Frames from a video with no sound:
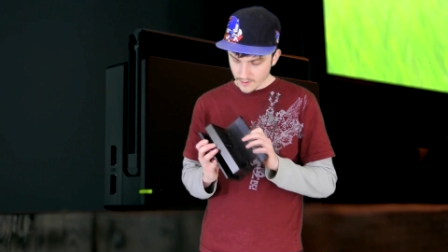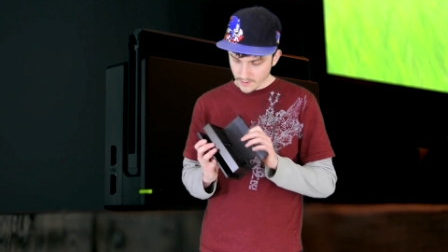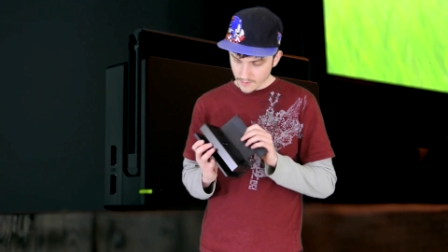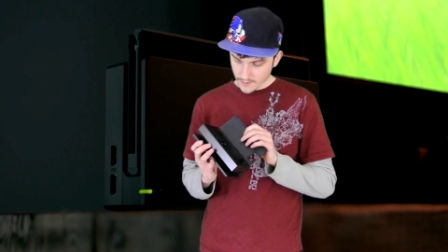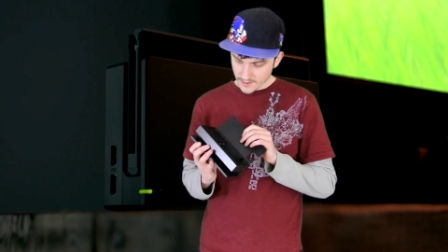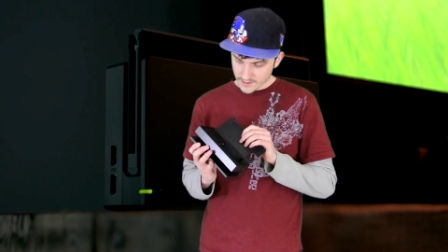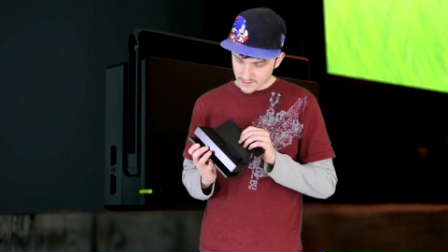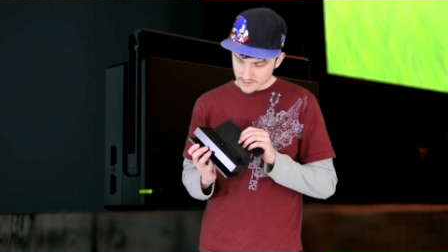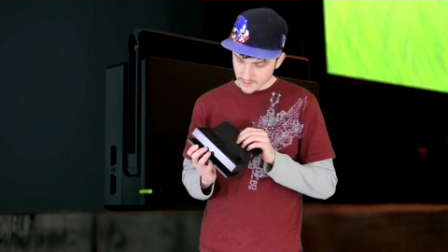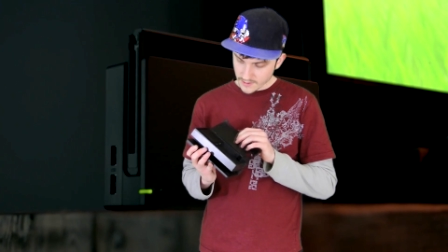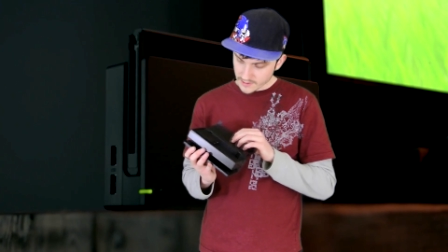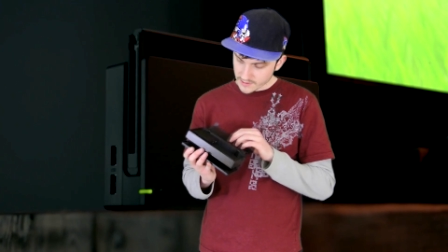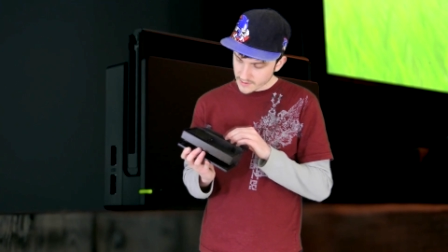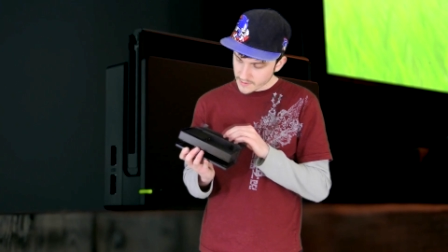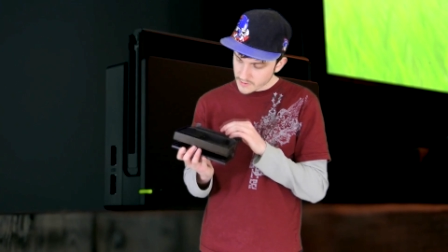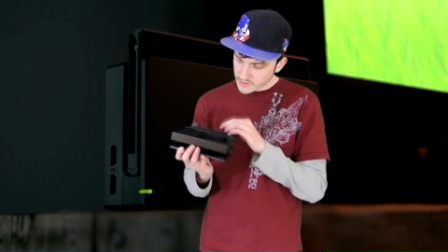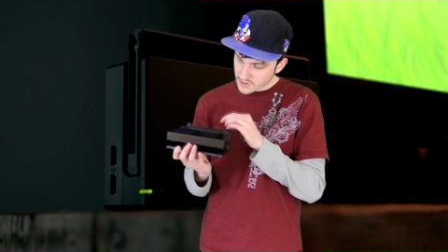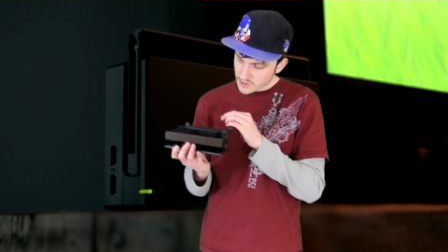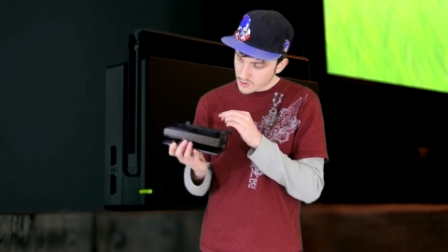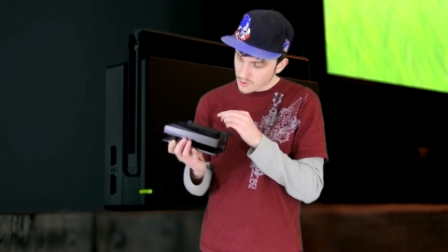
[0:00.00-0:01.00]
That's nice.
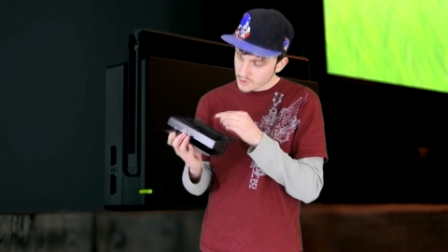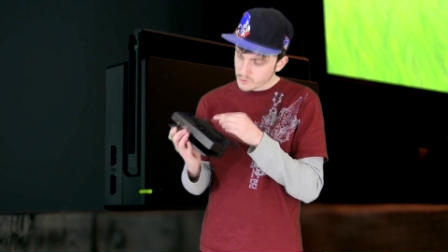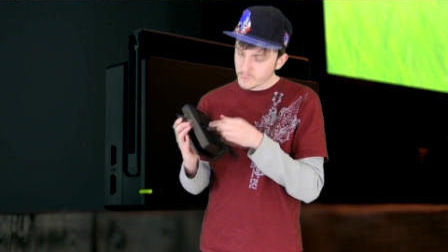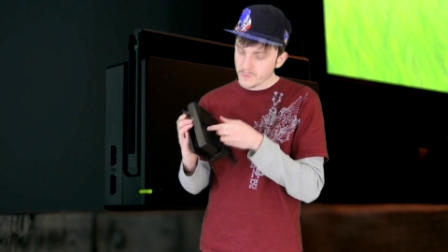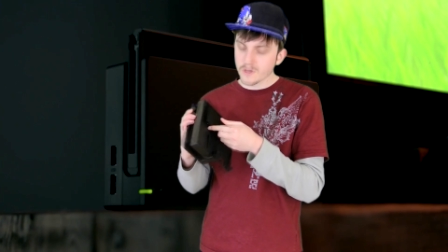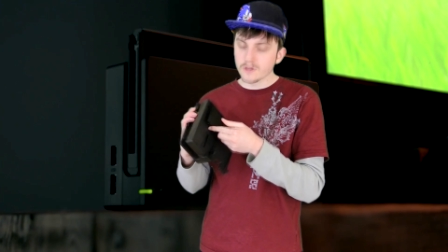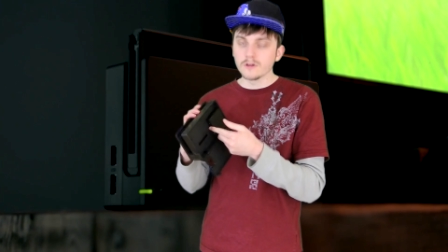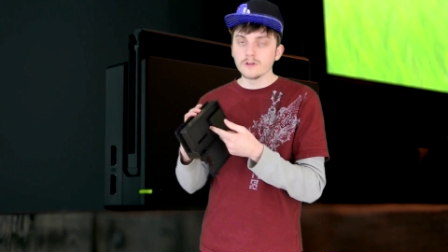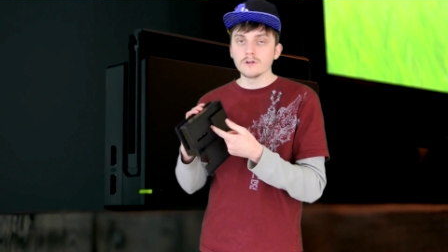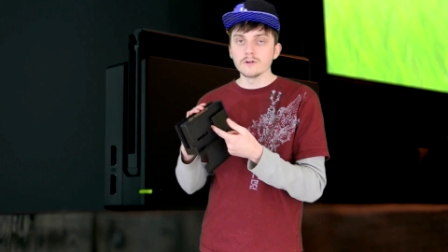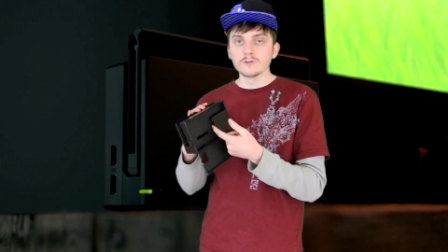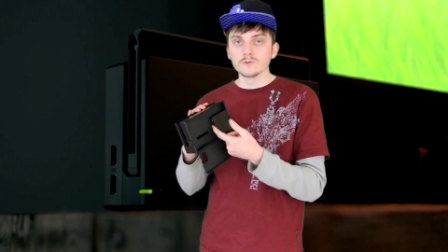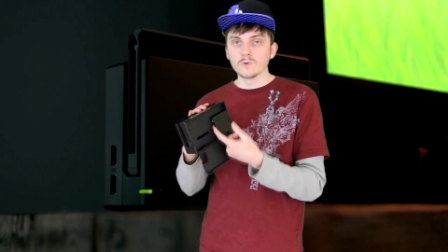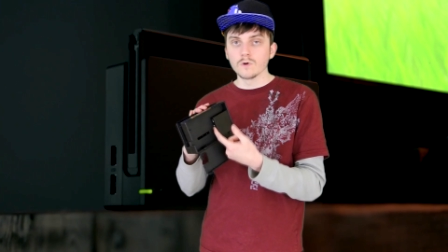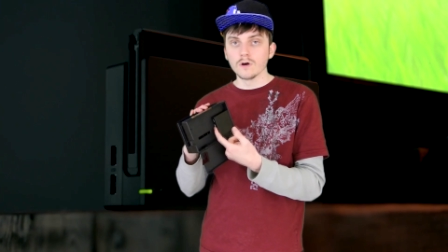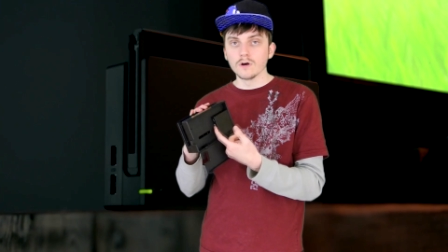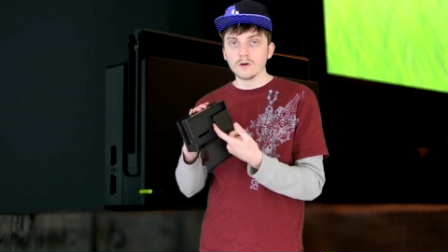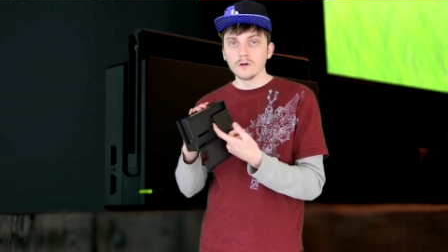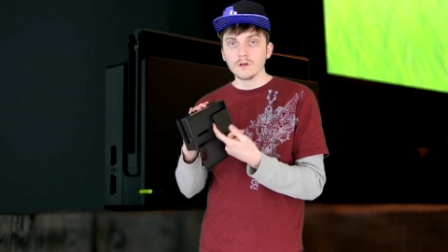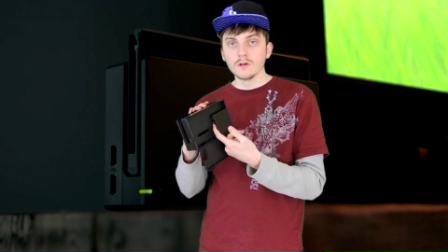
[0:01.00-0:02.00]
And there's a USB in here as
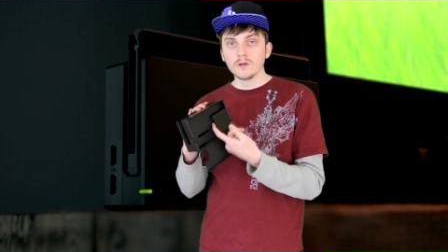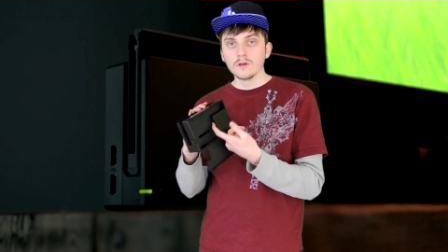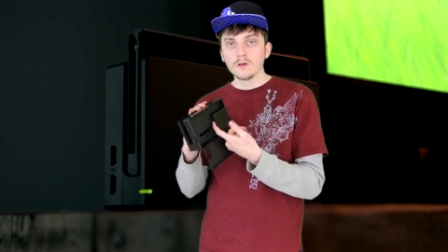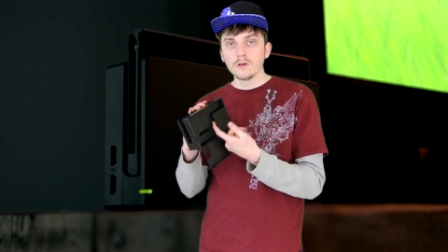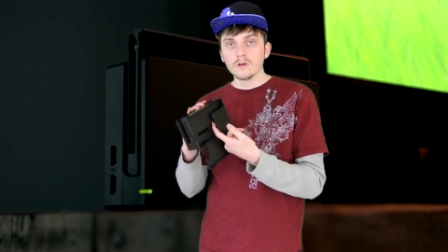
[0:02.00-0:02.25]
well.